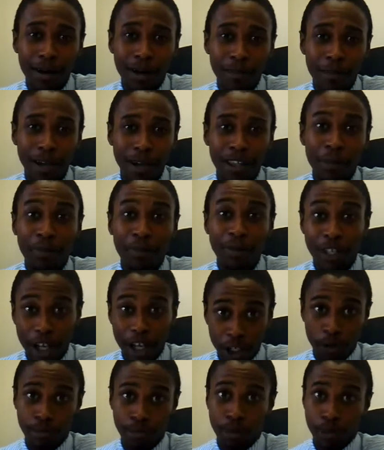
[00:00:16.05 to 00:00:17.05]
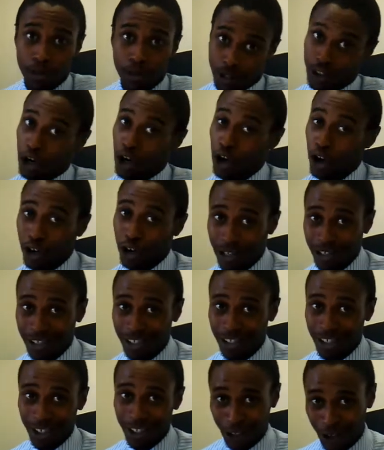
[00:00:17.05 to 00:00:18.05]
make an application process a lot
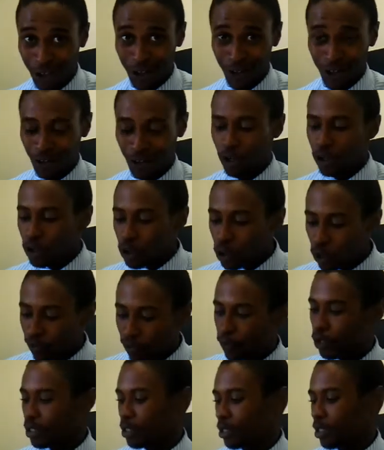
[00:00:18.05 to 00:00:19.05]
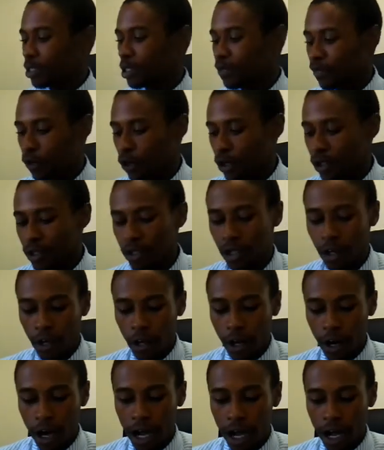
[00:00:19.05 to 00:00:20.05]
easier. Cool. So first things first,
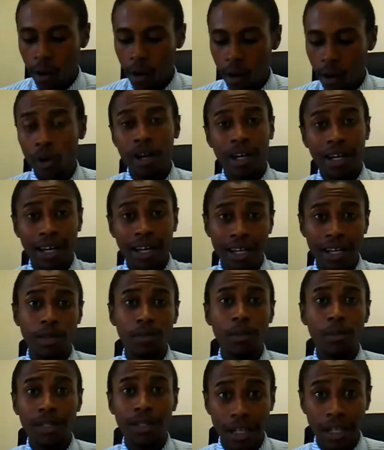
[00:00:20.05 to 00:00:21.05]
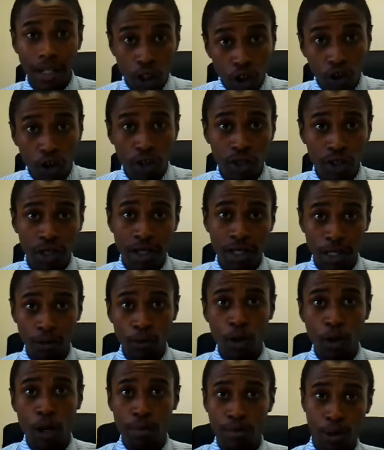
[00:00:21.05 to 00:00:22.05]
when a customer does agree to the SIM
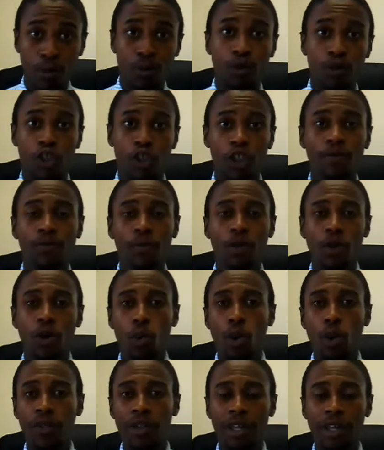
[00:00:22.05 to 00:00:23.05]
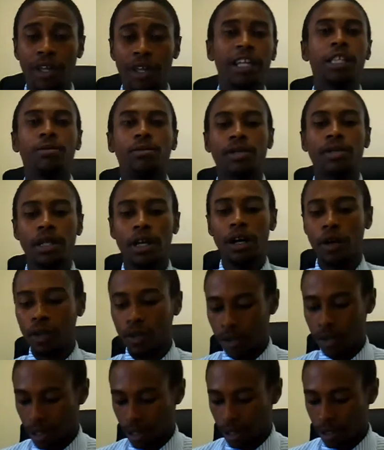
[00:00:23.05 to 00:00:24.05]
card promotion, where they can get themselves
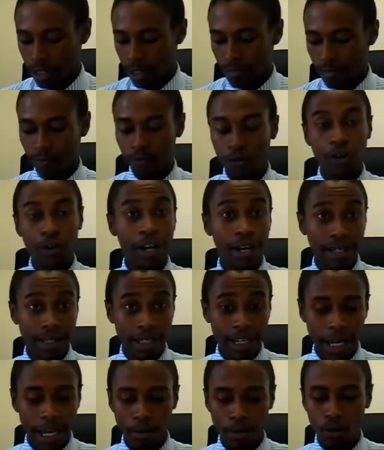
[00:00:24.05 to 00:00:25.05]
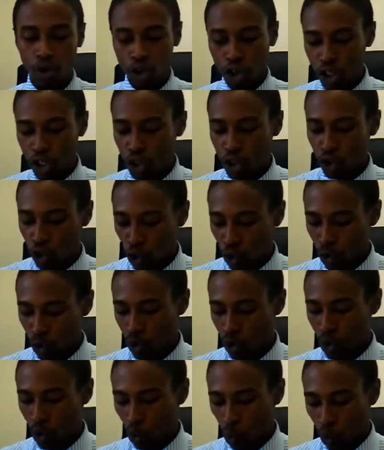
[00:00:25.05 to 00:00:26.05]
some free airtime, you need to know
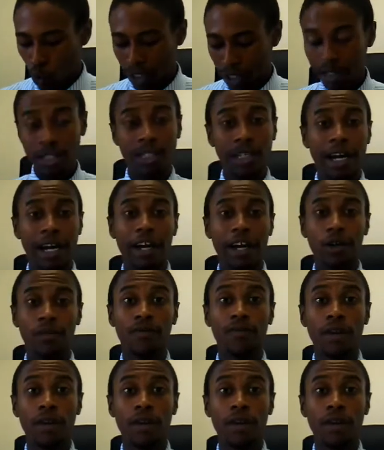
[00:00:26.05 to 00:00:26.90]
what kind of